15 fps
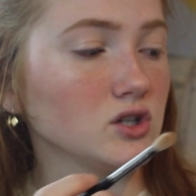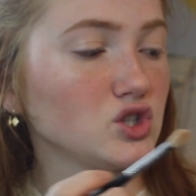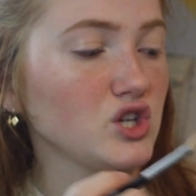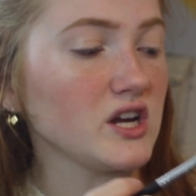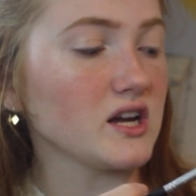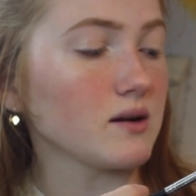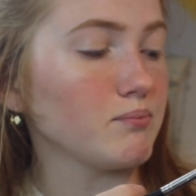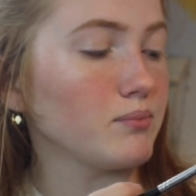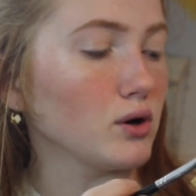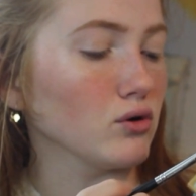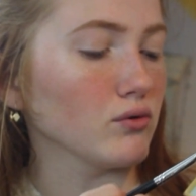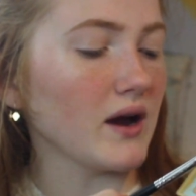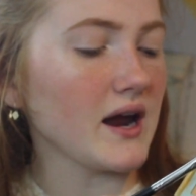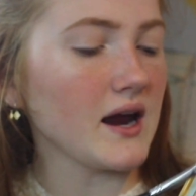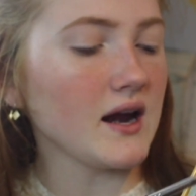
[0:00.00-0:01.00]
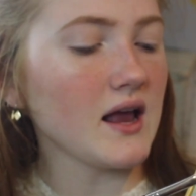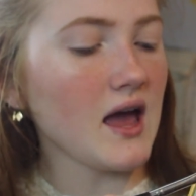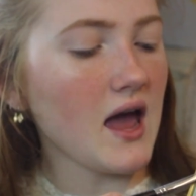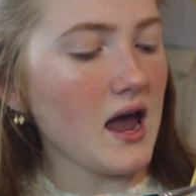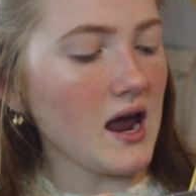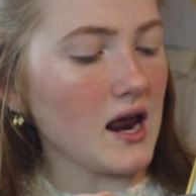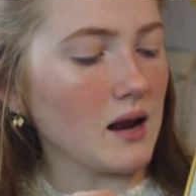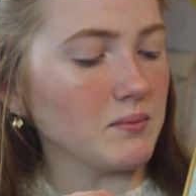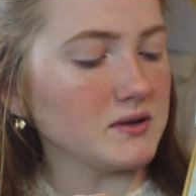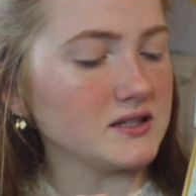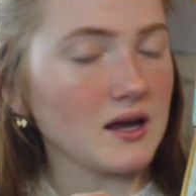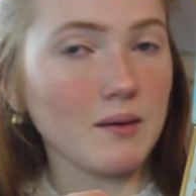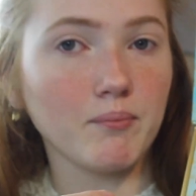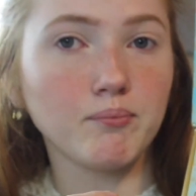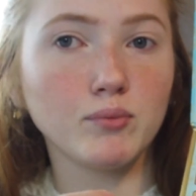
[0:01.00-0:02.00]
cheek parade, and I'm gonna
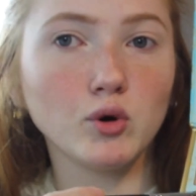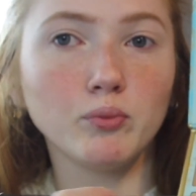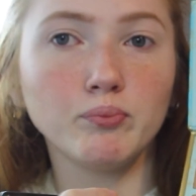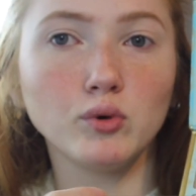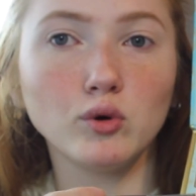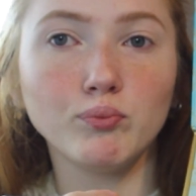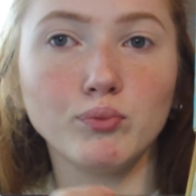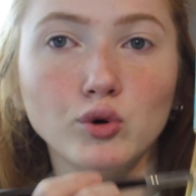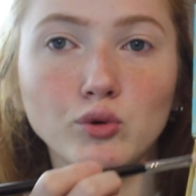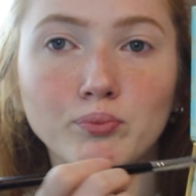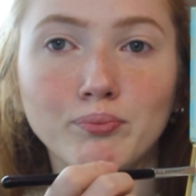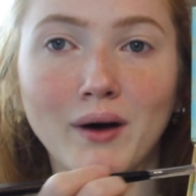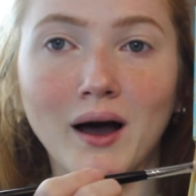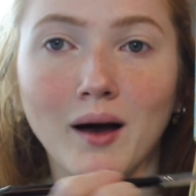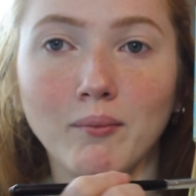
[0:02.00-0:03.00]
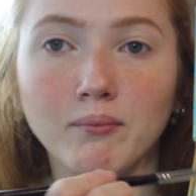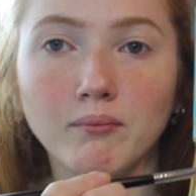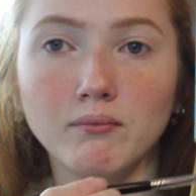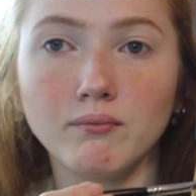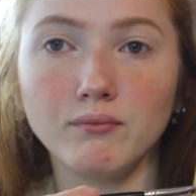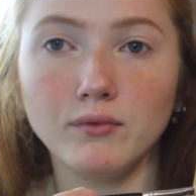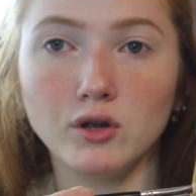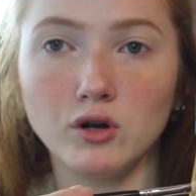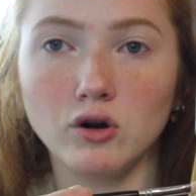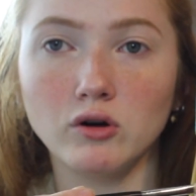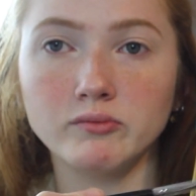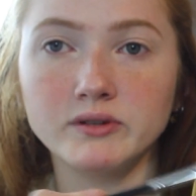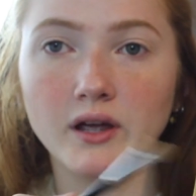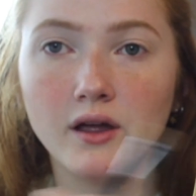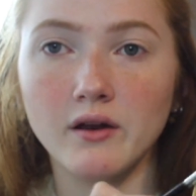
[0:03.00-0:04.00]
say boop boop boop bop. You know what
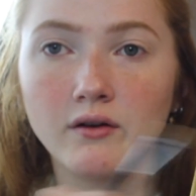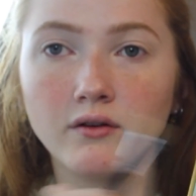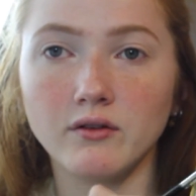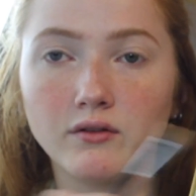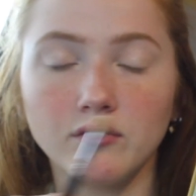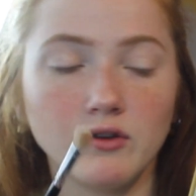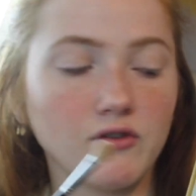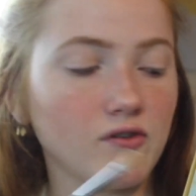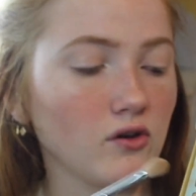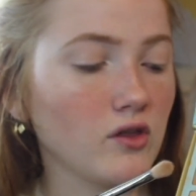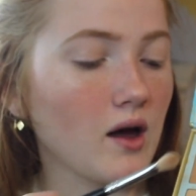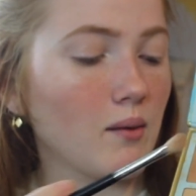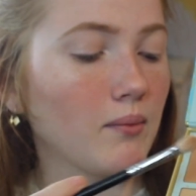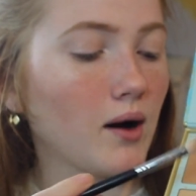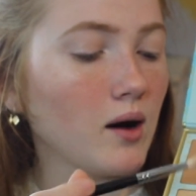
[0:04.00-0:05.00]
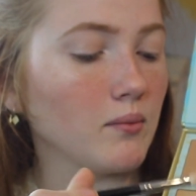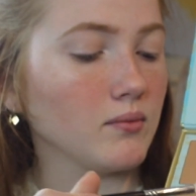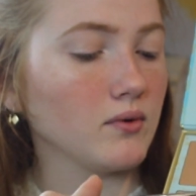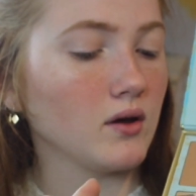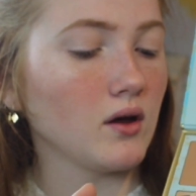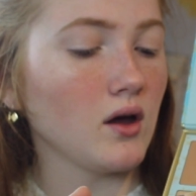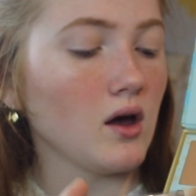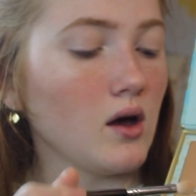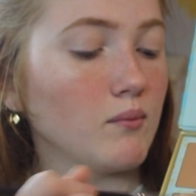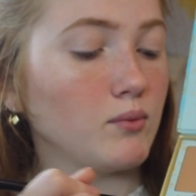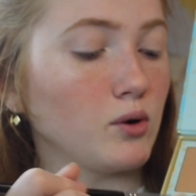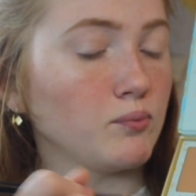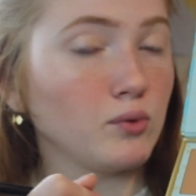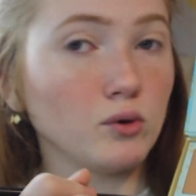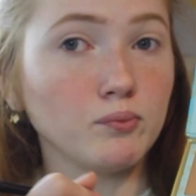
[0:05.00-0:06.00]
I'm saying? You feel that bop?
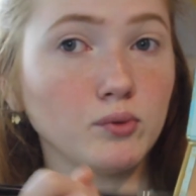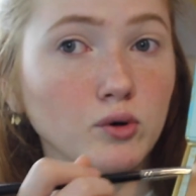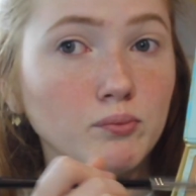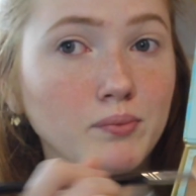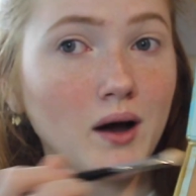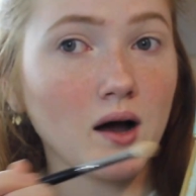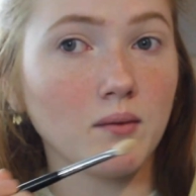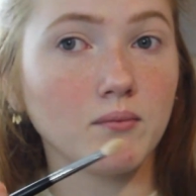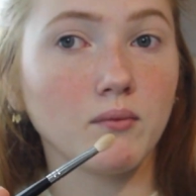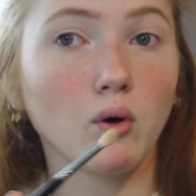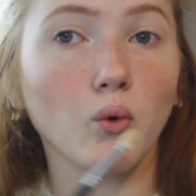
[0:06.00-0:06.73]
Boop boop boop bop.